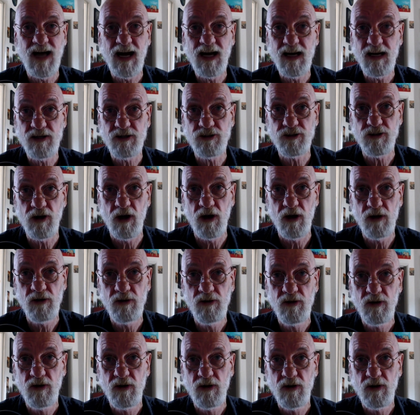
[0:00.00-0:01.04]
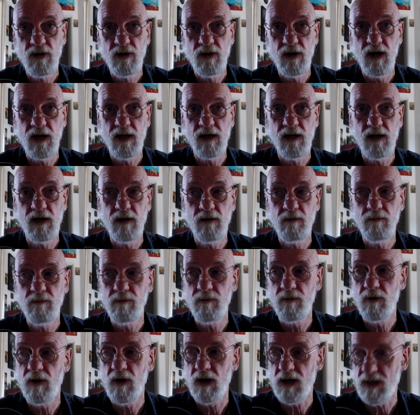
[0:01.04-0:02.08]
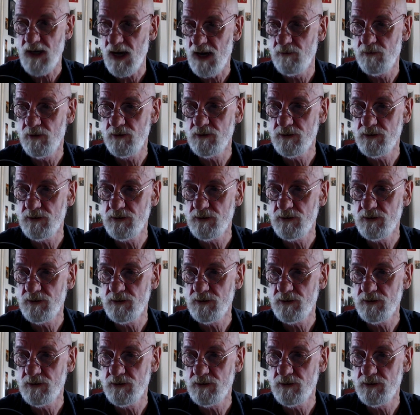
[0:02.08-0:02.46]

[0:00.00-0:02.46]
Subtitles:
Daly show, and I came